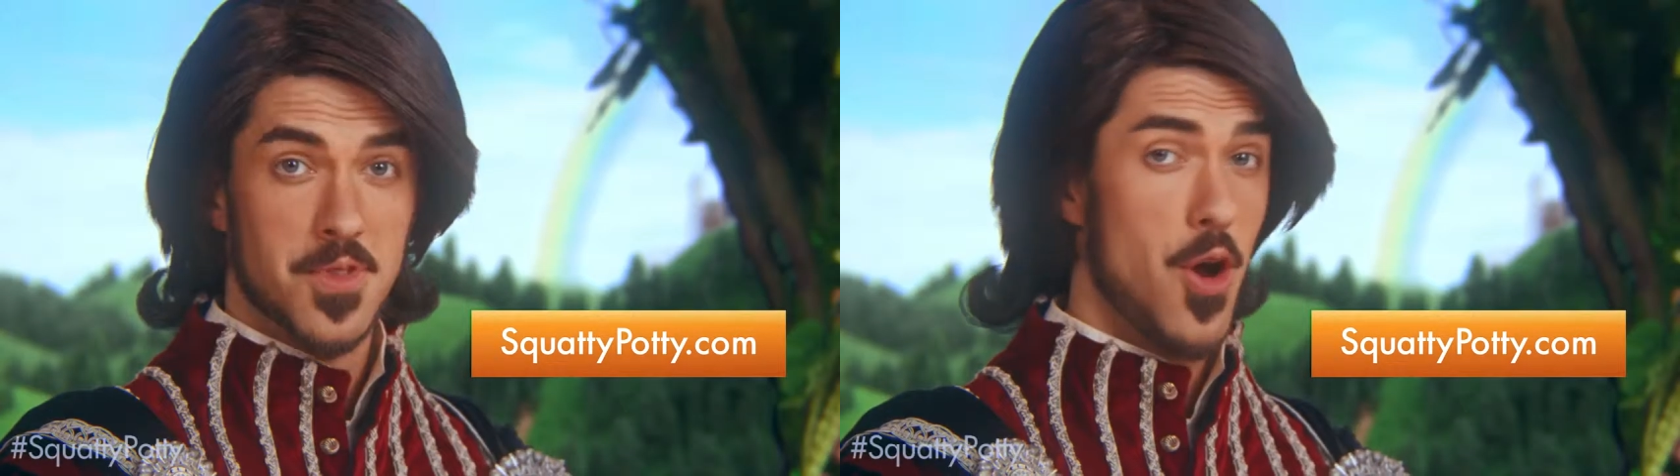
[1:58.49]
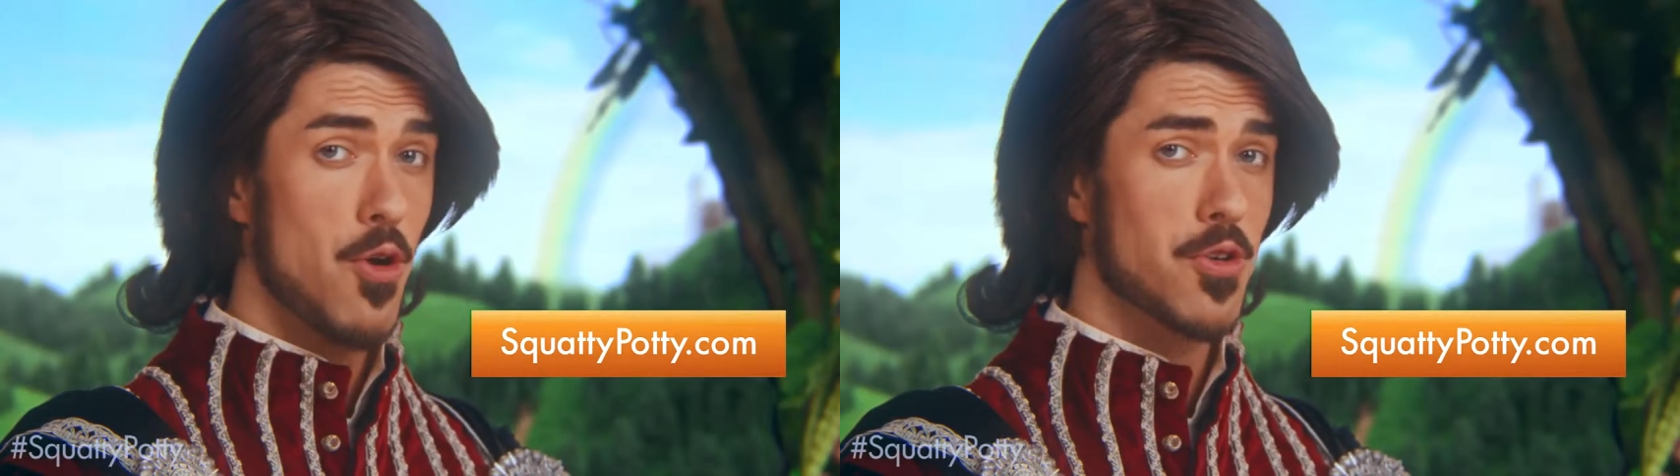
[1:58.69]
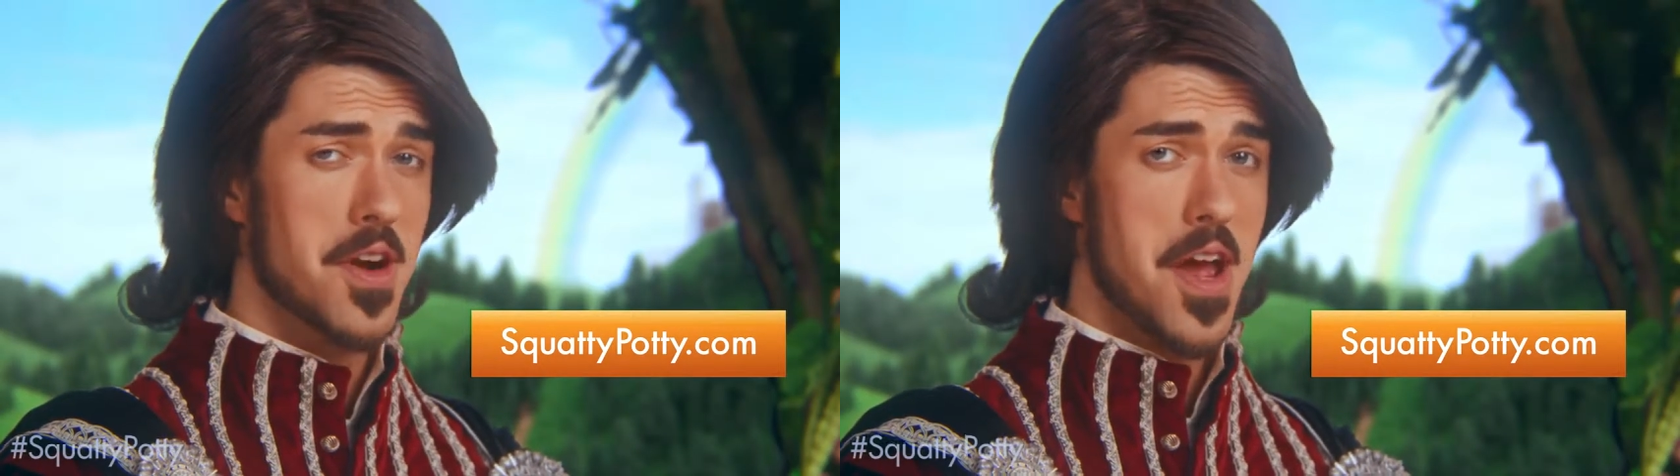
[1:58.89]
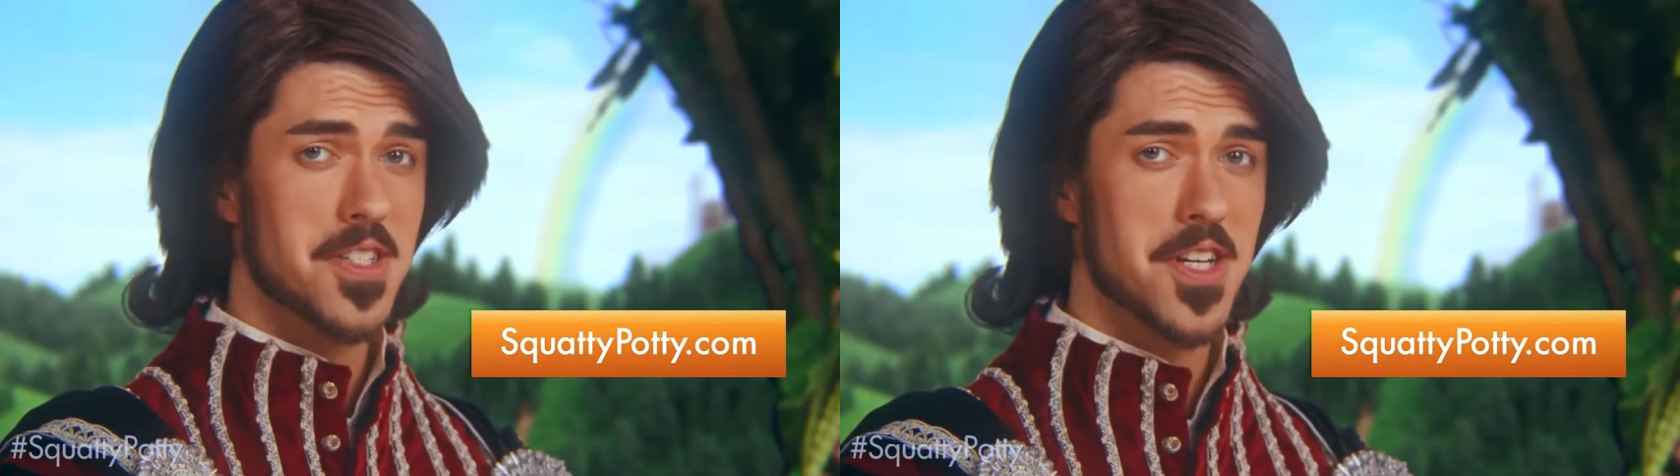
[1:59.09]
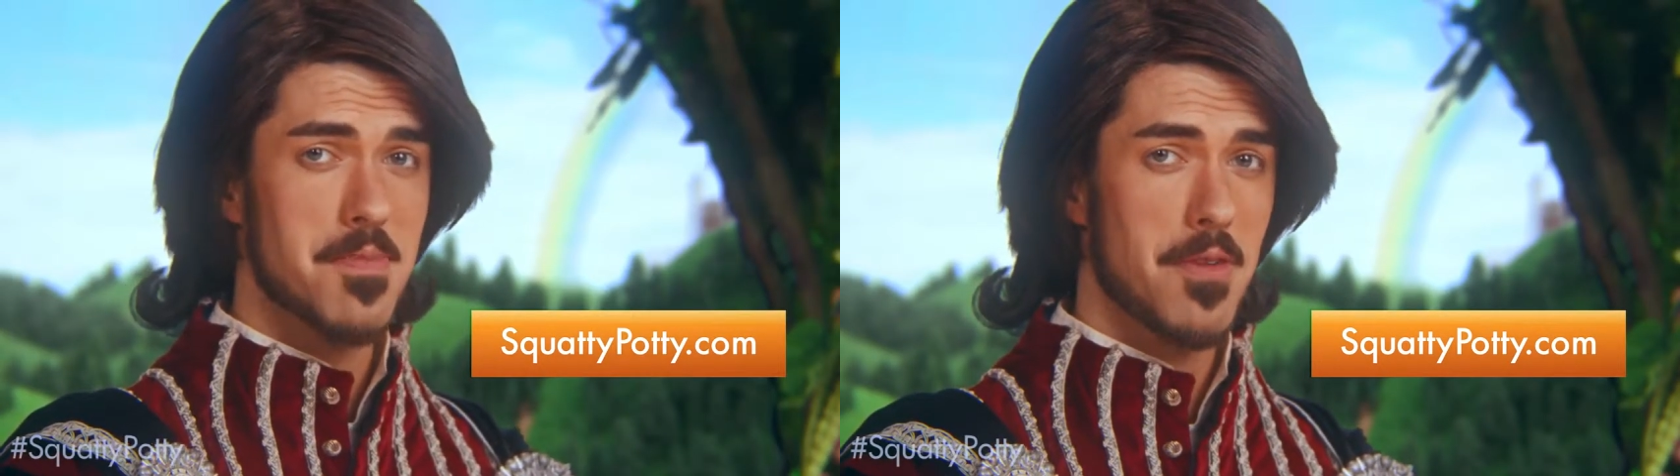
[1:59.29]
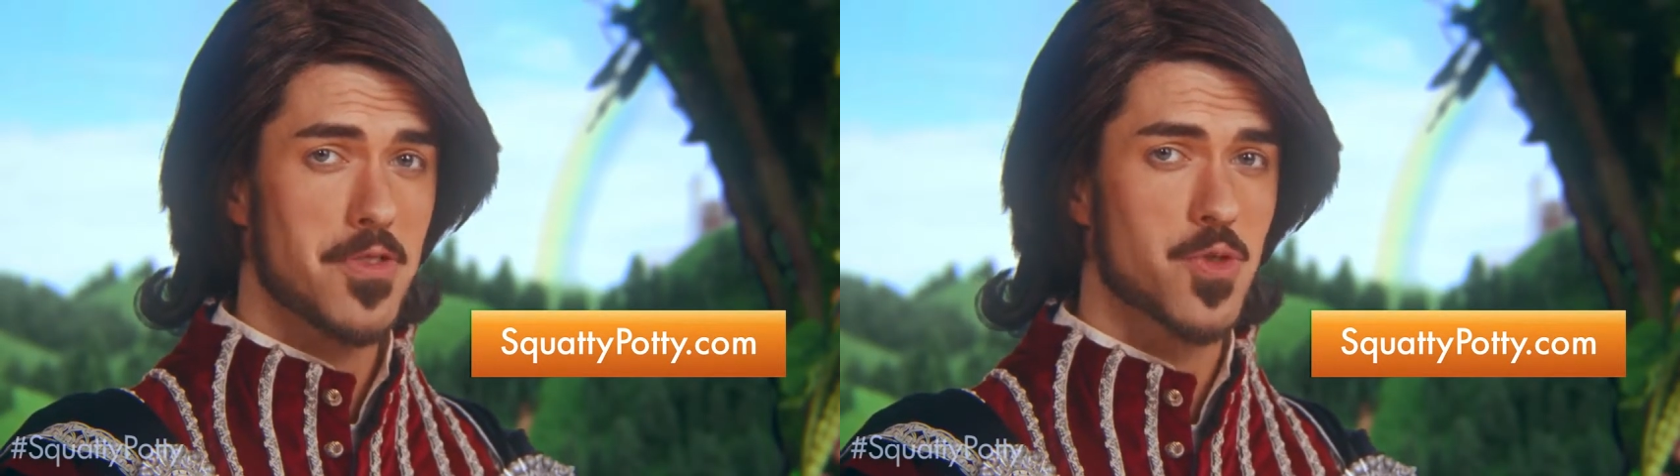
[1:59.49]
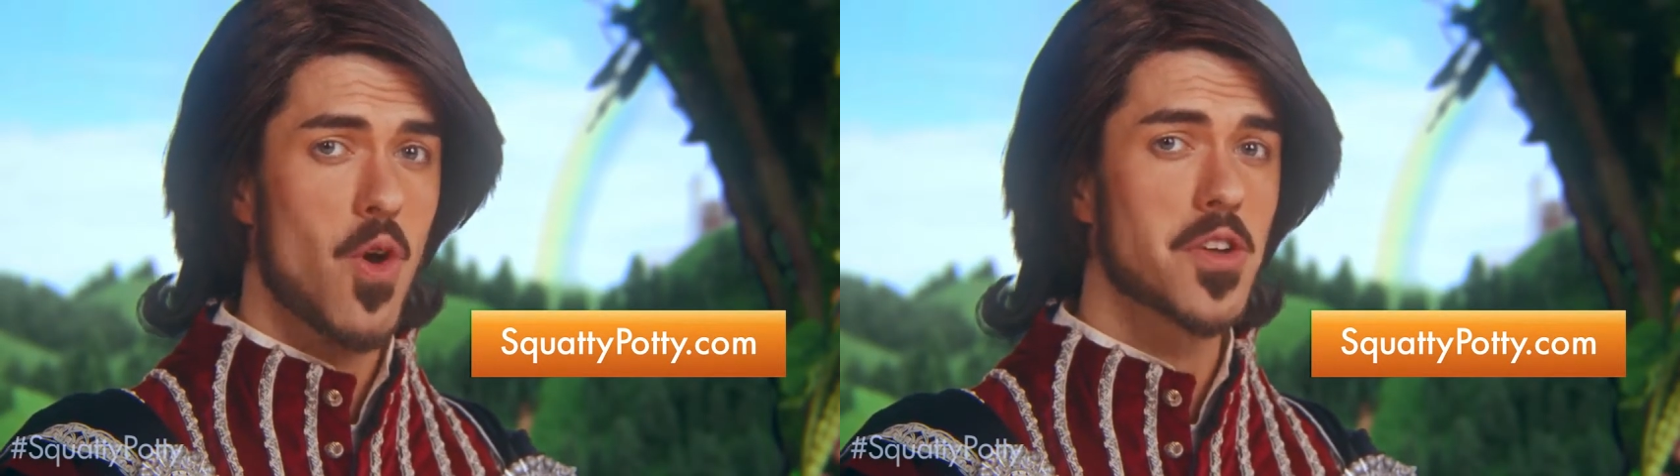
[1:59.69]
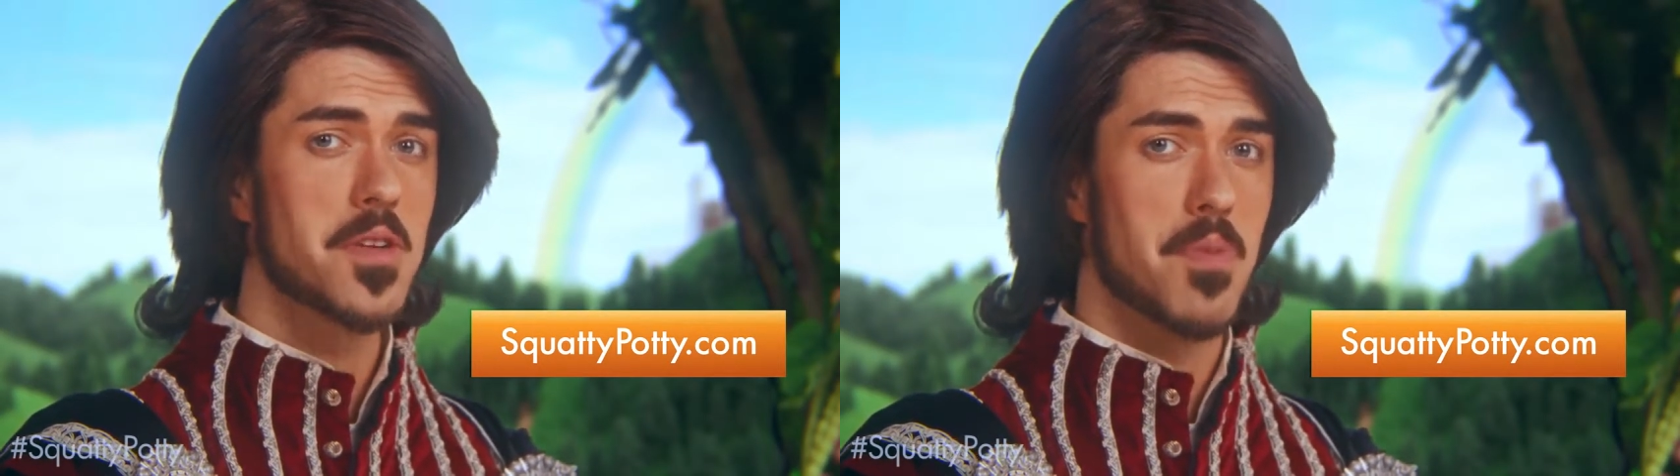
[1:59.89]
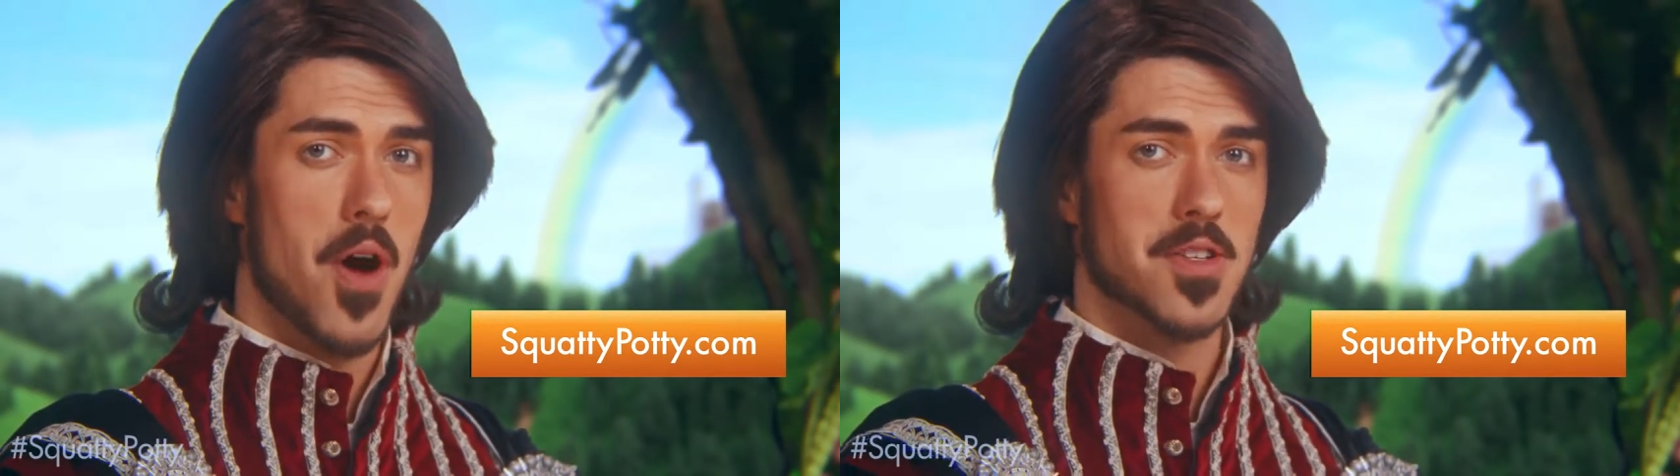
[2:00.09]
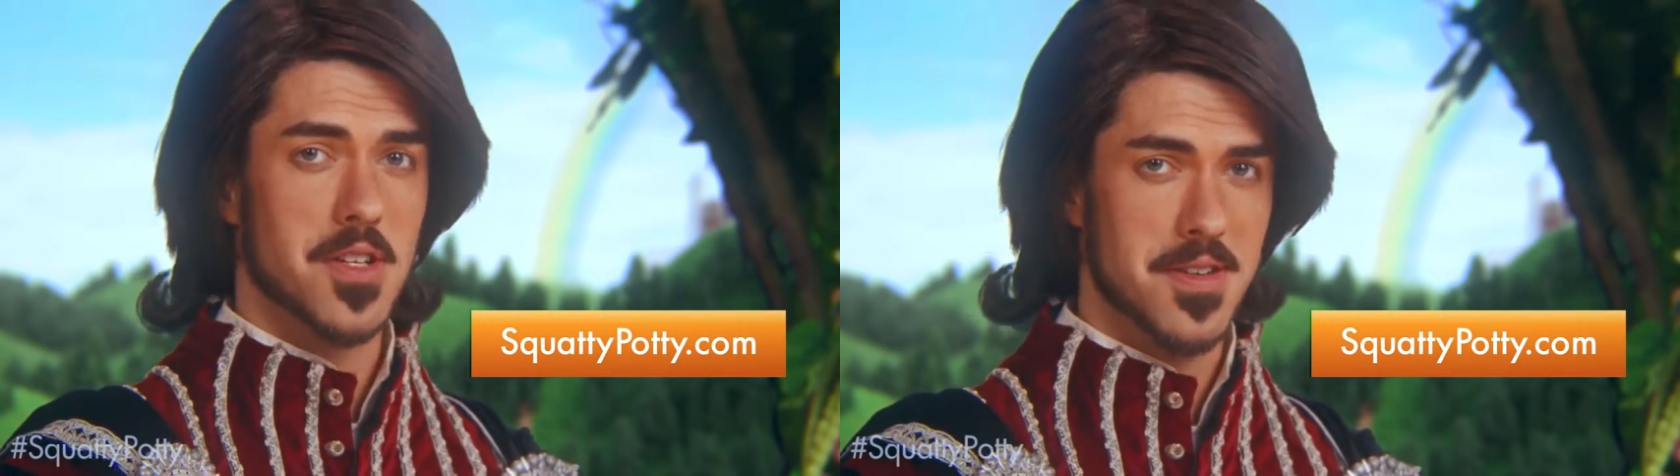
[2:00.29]
They're all crazy about the squatty
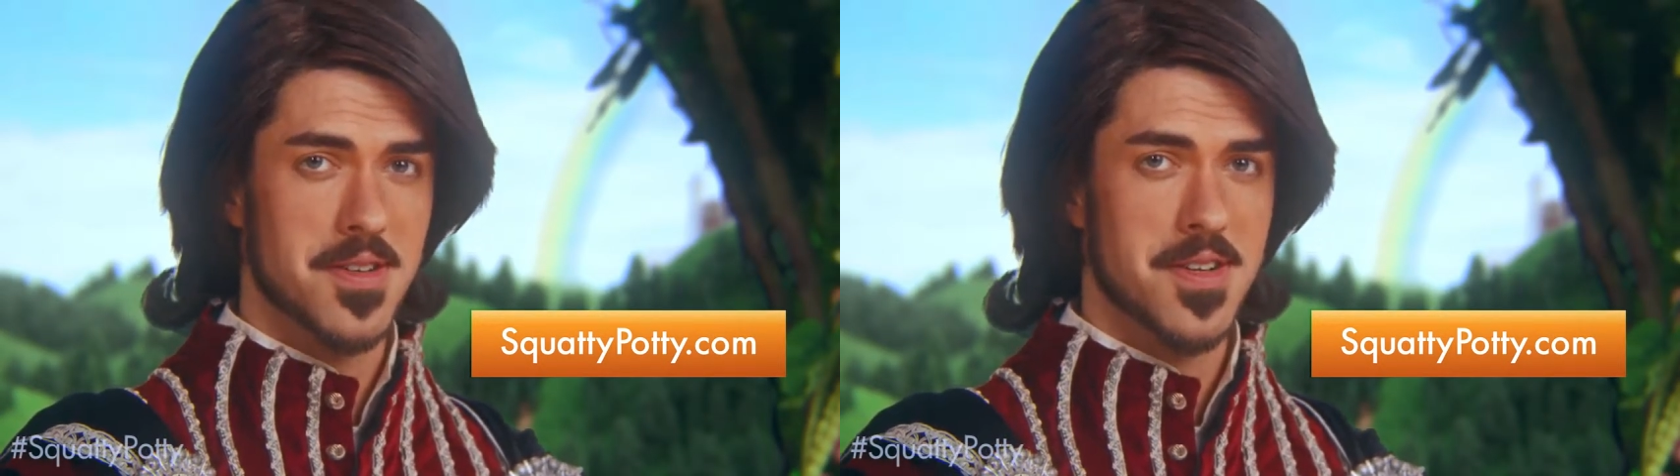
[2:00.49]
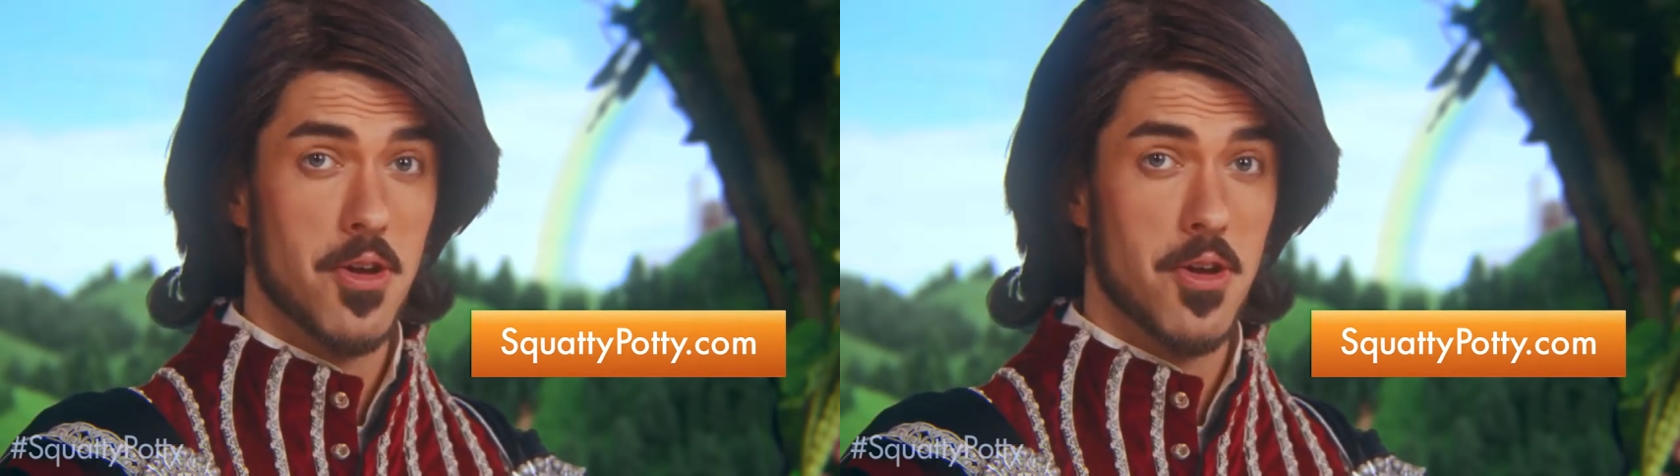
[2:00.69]
potty.